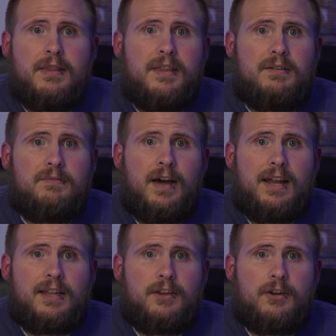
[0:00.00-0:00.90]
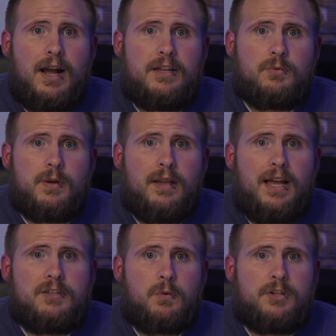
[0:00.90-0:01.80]
Then finally, your eyes
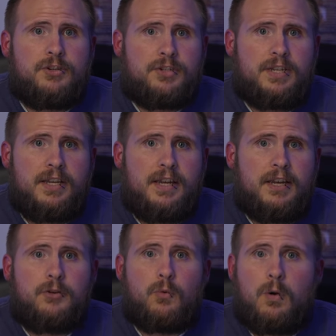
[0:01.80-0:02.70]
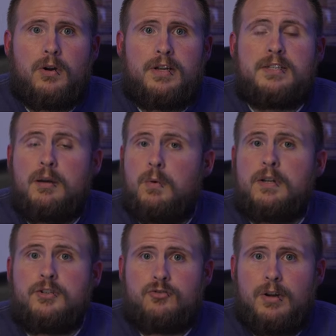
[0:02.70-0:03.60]
realize what you're seeing and you're worried someone
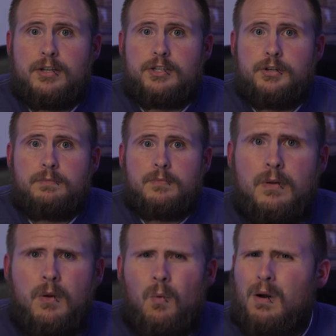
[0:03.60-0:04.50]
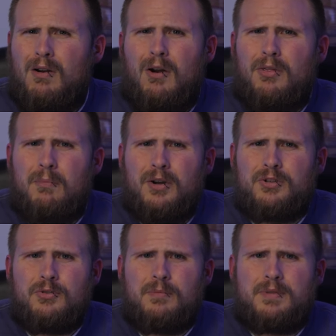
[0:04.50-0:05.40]
has drugged you. Where are the
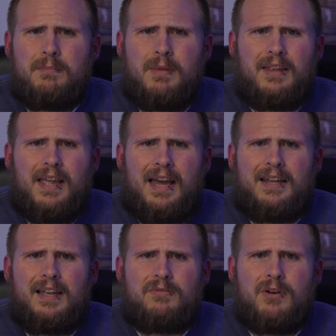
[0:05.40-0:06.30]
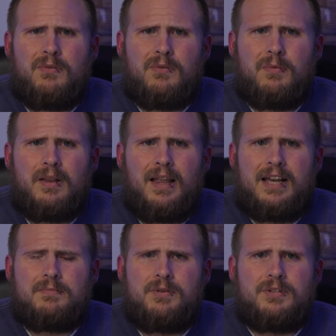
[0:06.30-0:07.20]
mushrooms that Billy had left over from the
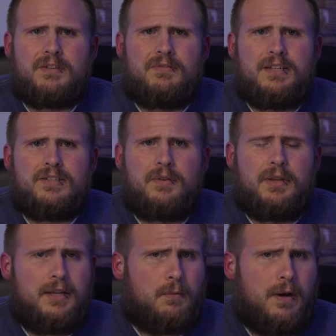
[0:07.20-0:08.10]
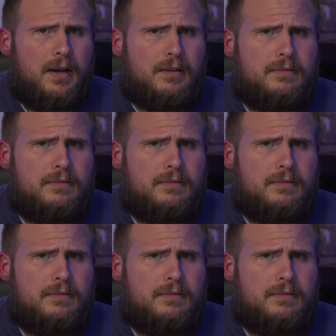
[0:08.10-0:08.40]
last music festival anyway?